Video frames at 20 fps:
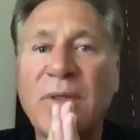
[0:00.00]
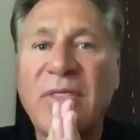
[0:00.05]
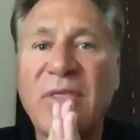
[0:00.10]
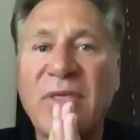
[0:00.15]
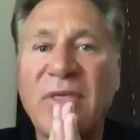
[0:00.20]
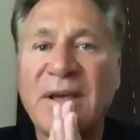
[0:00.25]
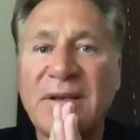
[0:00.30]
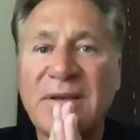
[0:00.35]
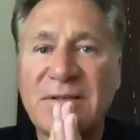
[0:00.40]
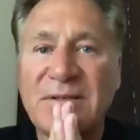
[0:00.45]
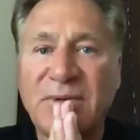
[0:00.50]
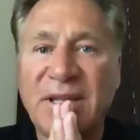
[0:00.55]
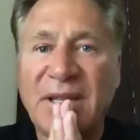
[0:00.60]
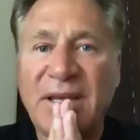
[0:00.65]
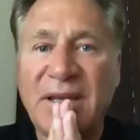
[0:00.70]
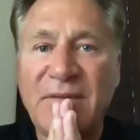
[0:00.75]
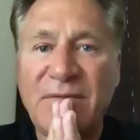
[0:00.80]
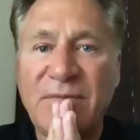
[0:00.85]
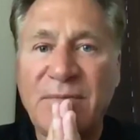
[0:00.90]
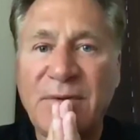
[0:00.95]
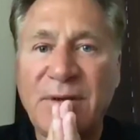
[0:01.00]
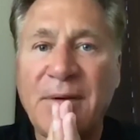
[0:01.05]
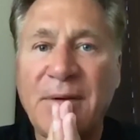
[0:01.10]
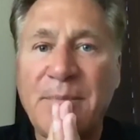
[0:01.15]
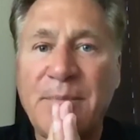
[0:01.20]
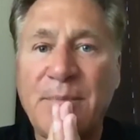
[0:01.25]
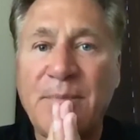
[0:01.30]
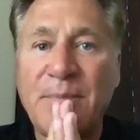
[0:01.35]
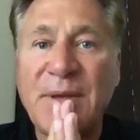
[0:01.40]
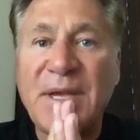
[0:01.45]
thing as we leave:
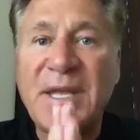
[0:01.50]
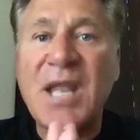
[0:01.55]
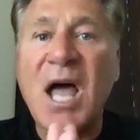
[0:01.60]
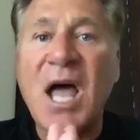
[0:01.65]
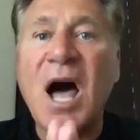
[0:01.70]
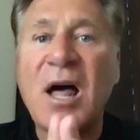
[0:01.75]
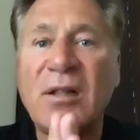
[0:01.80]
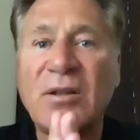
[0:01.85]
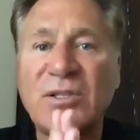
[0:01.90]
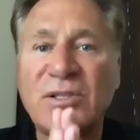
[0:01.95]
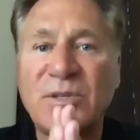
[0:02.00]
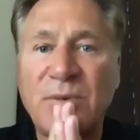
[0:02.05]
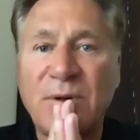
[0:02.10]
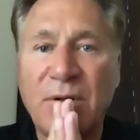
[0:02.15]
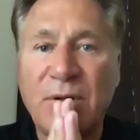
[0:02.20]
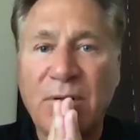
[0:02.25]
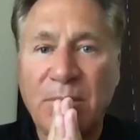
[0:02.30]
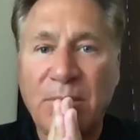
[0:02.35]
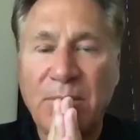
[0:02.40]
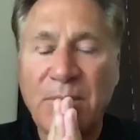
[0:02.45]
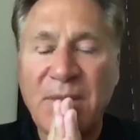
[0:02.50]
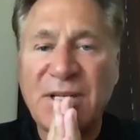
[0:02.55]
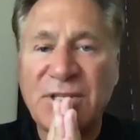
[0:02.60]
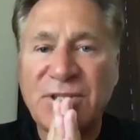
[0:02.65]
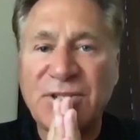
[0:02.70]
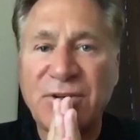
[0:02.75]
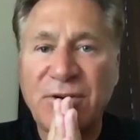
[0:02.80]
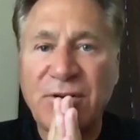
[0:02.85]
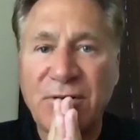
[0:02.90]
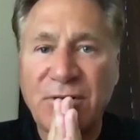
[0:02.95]
be knowledgeable, make
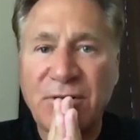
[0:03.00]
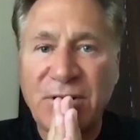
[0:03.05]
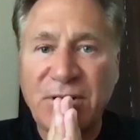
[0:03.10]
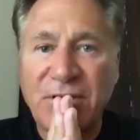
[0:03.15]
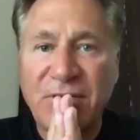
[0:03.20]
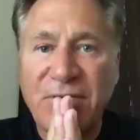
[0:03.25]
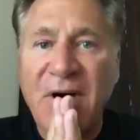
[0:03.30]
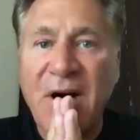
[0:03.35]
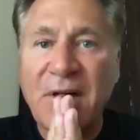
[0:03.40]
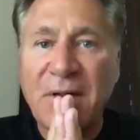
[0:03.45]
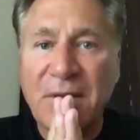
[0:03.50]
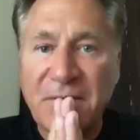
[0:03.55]
sure you're following